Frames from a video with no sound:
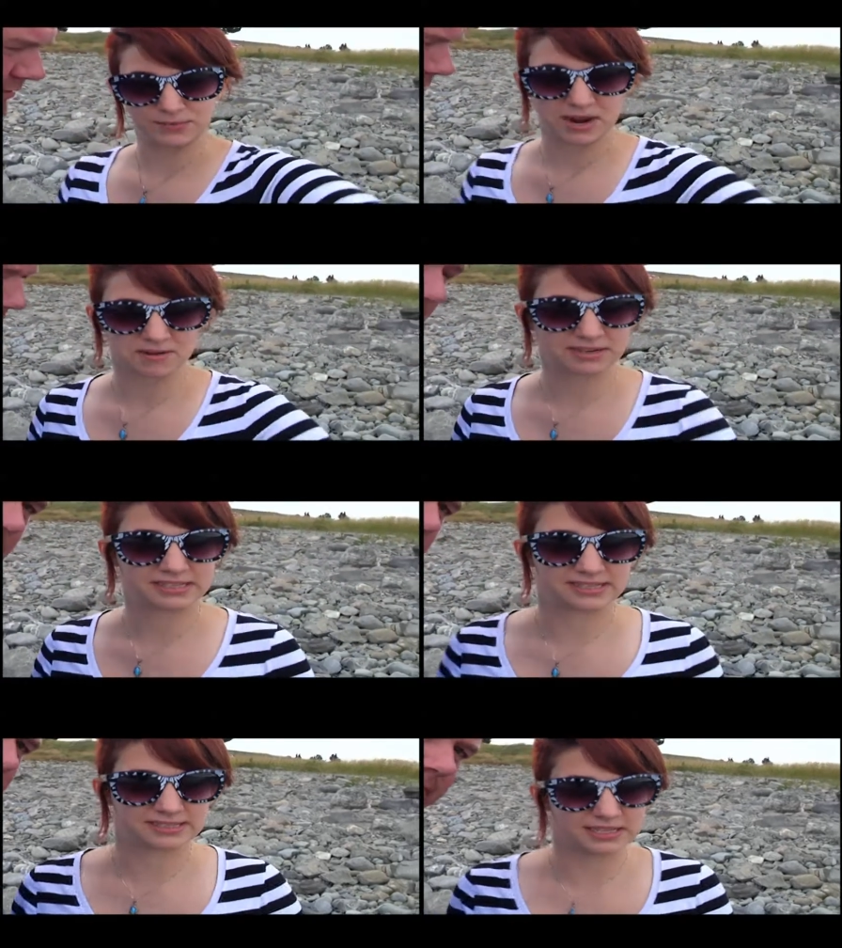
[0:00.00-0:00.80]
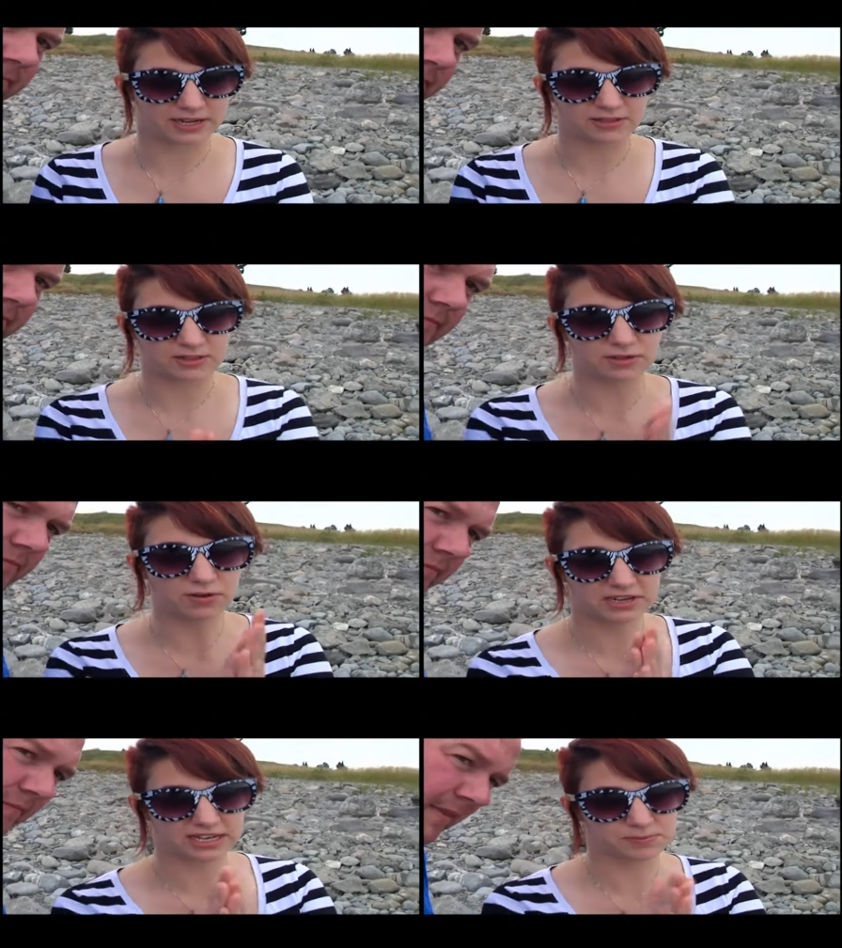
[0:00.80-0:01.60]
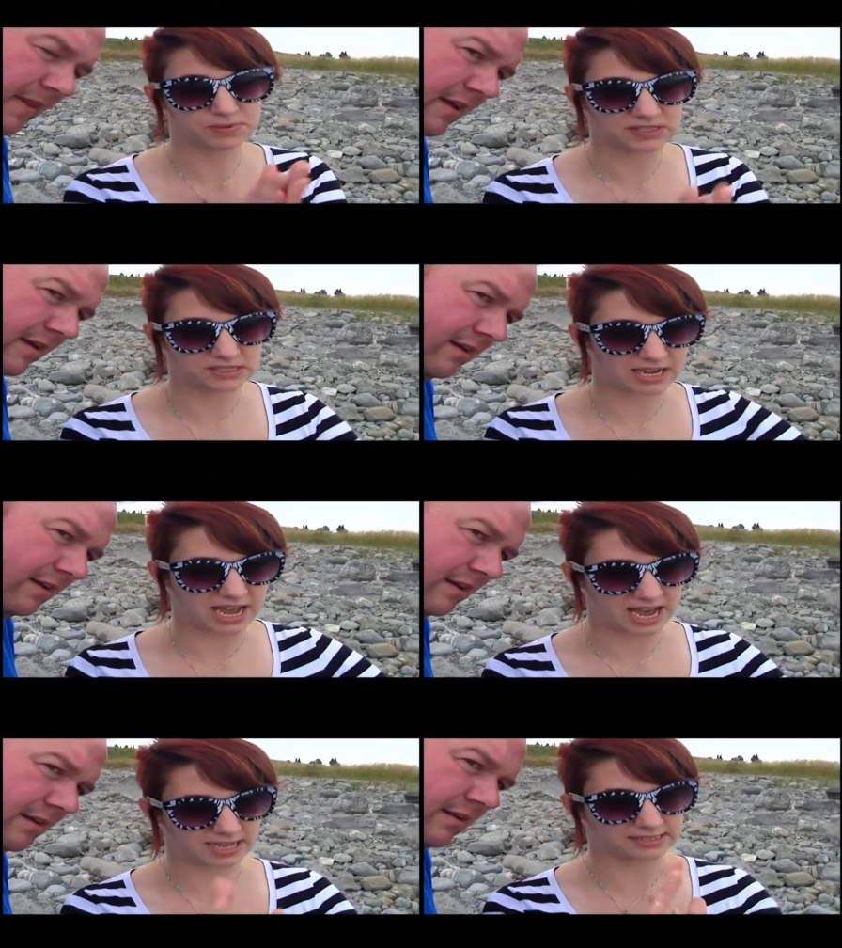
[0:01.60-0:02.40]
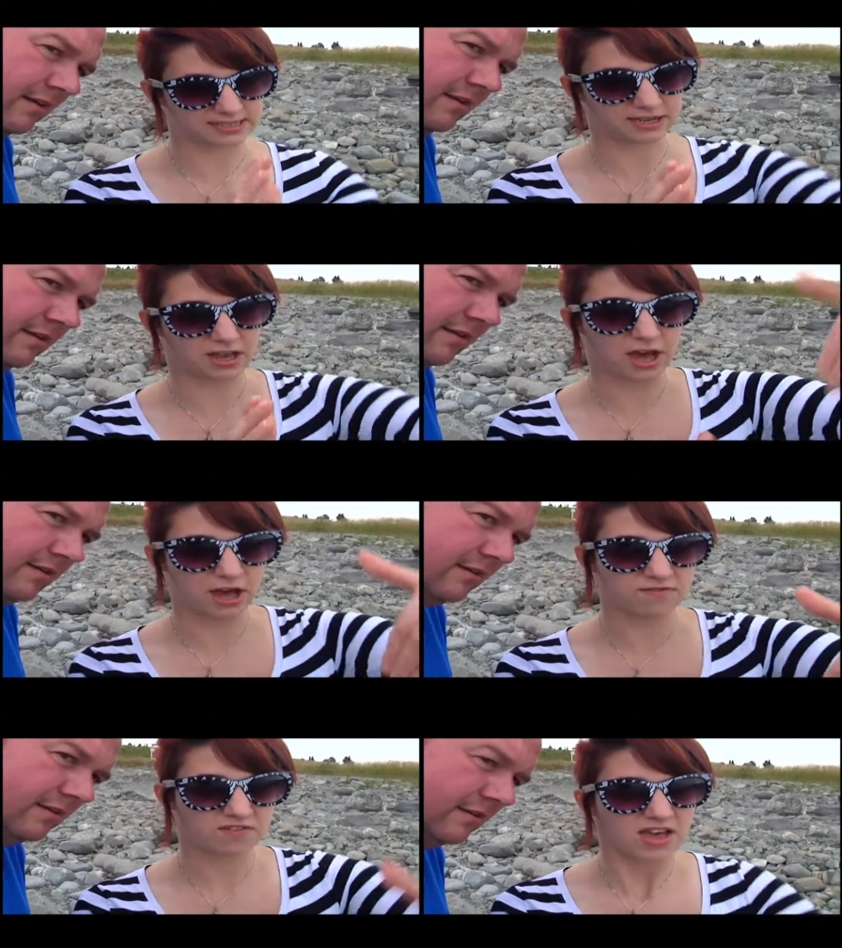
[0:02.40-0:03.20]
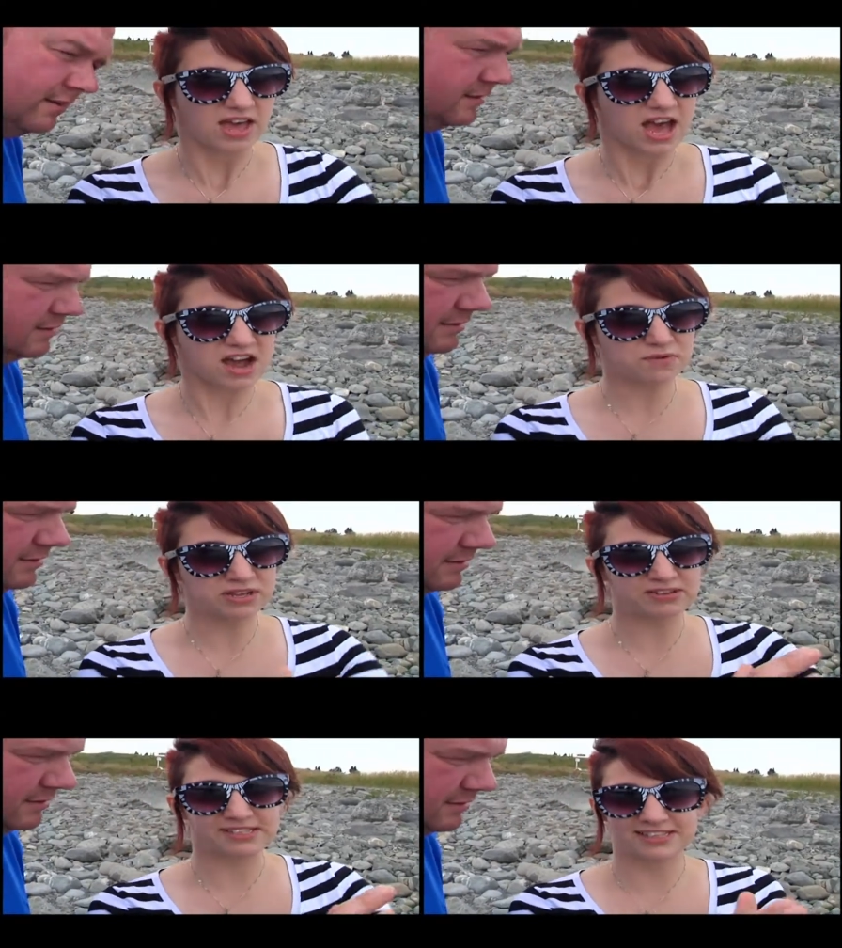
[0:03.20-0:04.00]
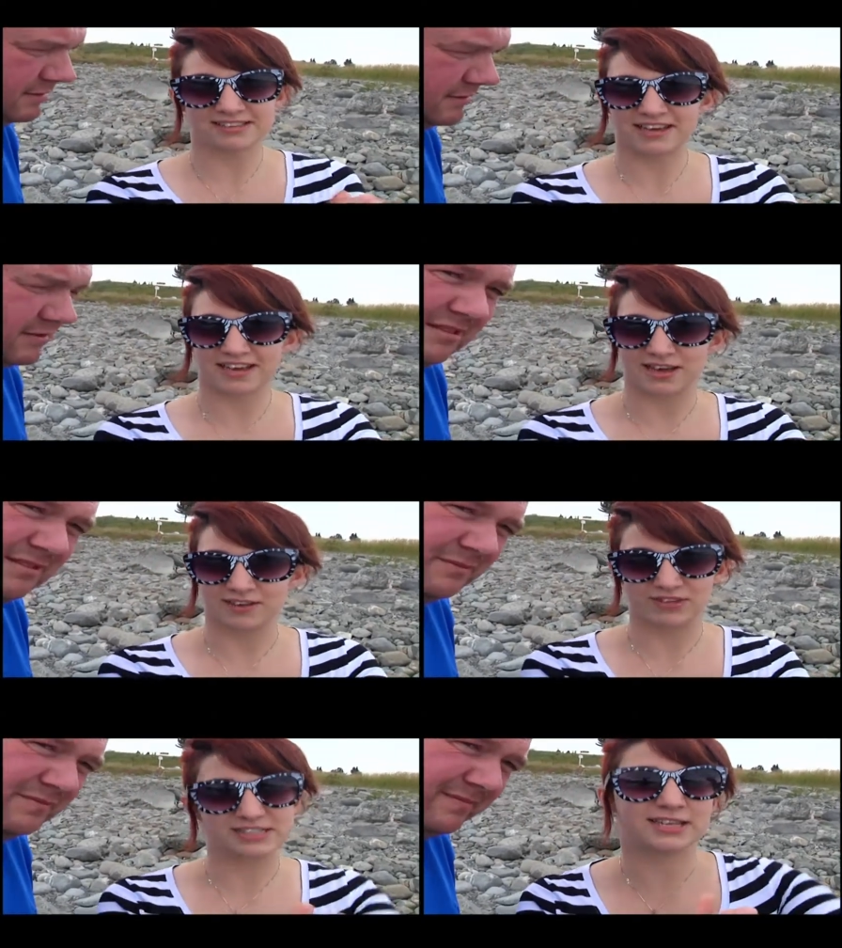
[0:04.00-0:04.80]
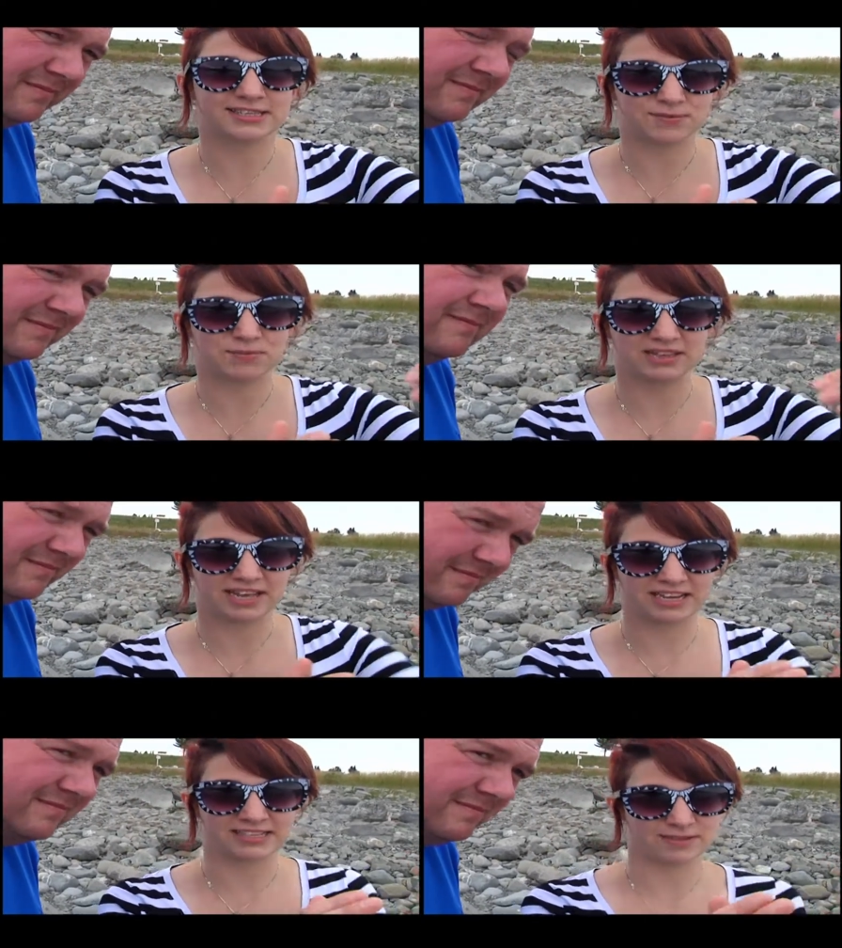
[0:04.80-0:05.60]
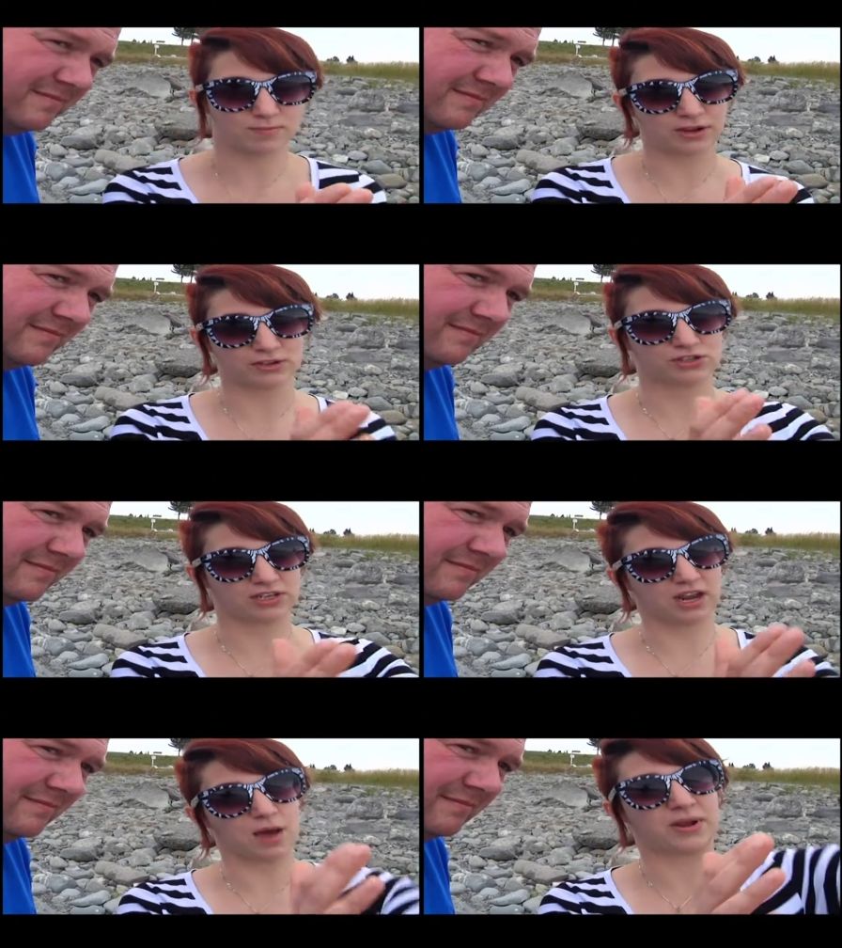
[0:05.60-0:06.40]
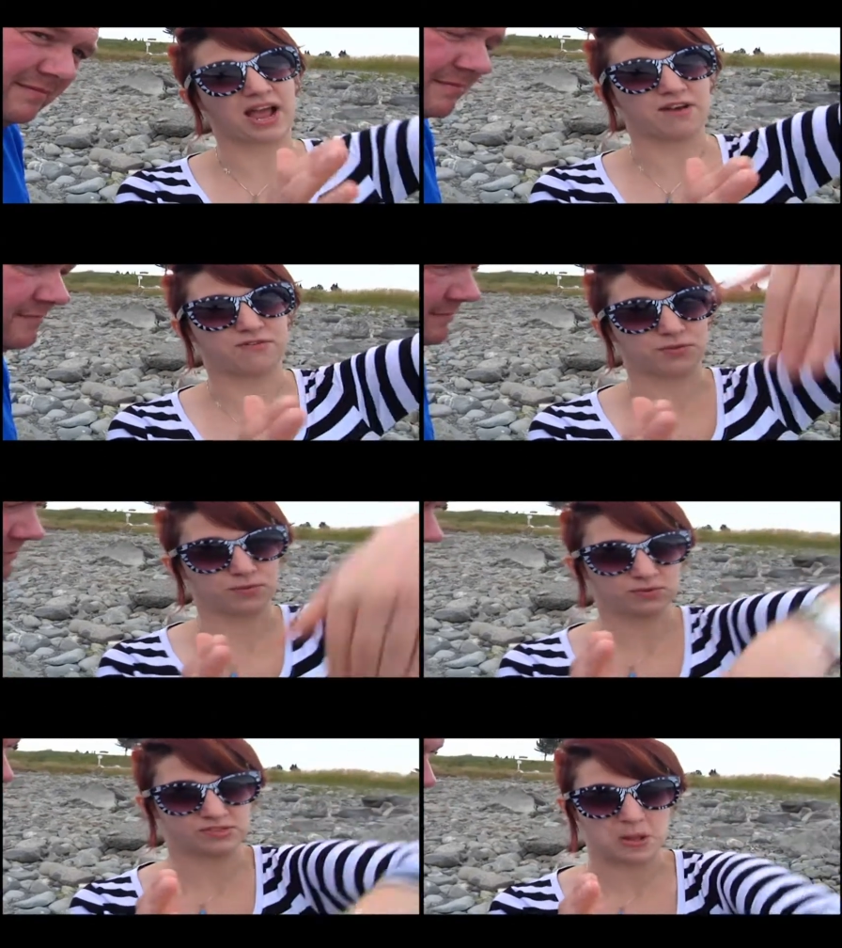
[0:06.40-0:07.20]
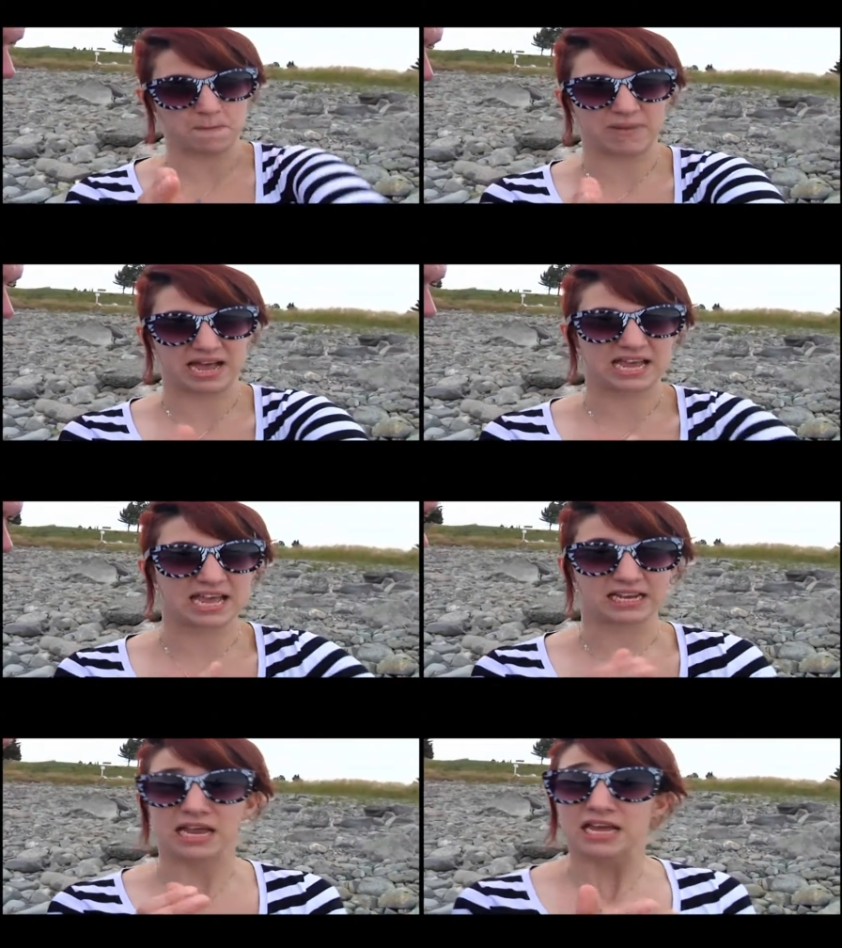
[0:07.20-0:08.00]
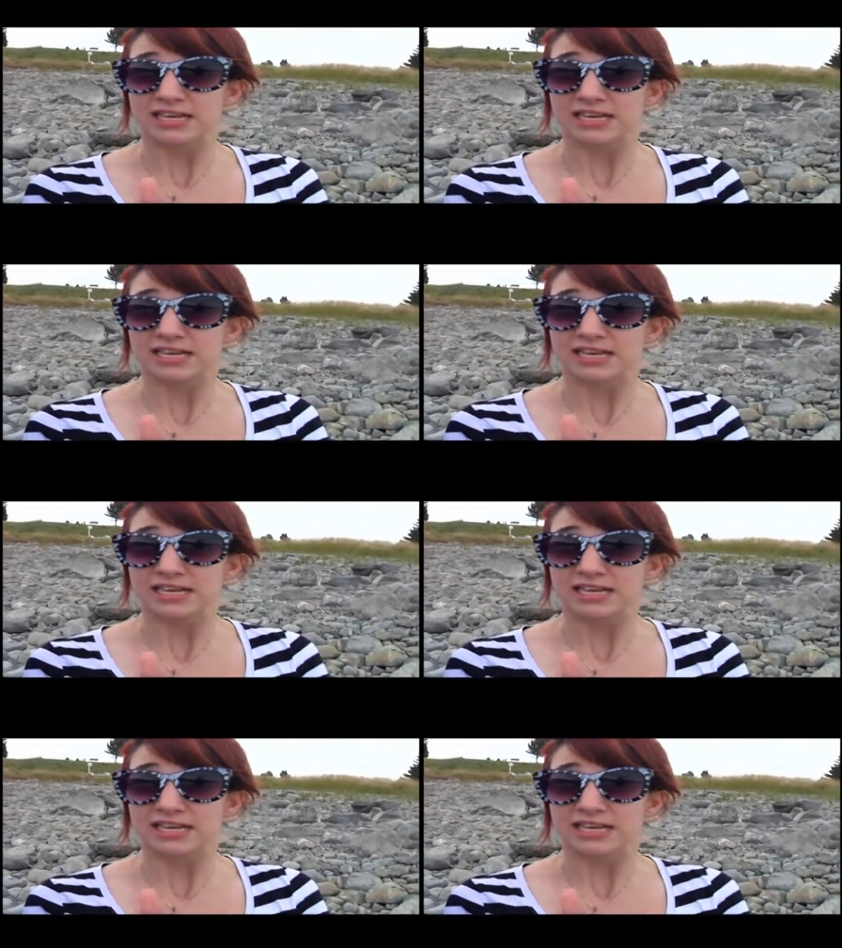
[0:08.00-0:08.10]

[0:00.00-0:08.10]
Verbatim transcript: whereas you know the Loch Ness monster has a curve, and when you see that curve, it tends to mean that he's in motion, coming out of the water and back in.